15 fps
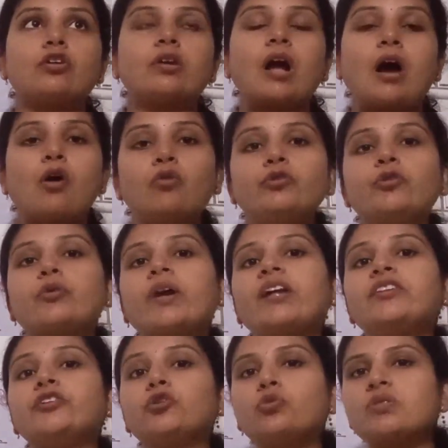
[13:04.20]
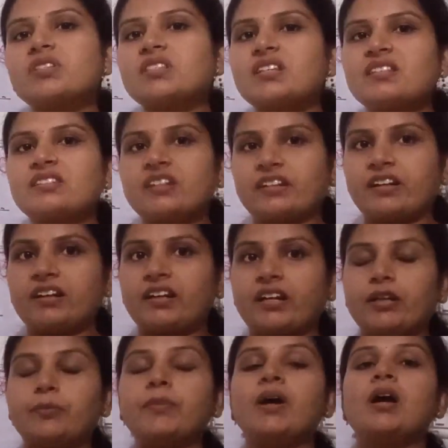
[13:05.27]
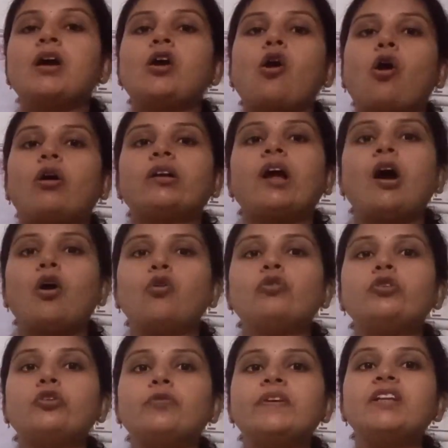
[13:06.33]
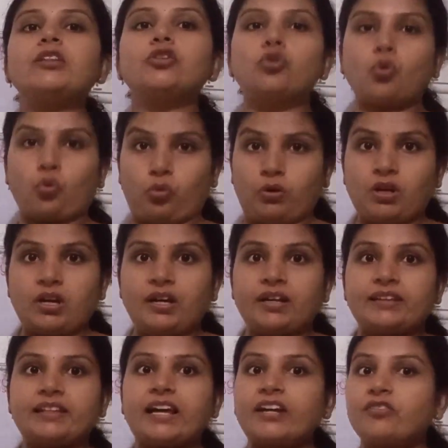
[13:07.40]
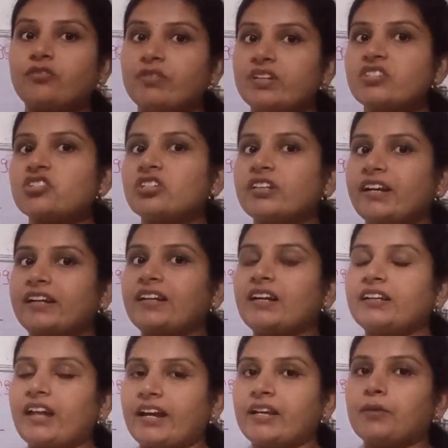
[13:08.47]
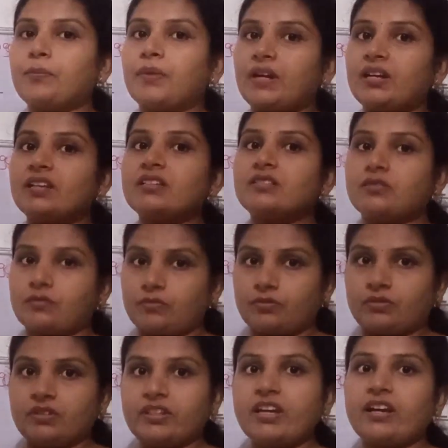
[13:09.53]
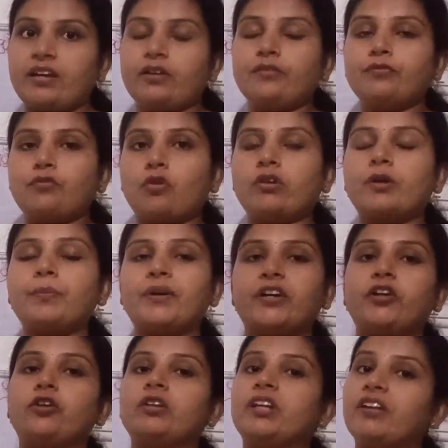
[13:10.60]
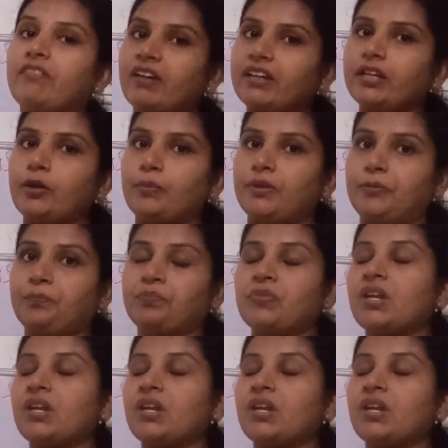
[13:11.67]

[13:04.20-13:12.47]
or how you can use this data type, or how you will know that which data type is there for a particular variable.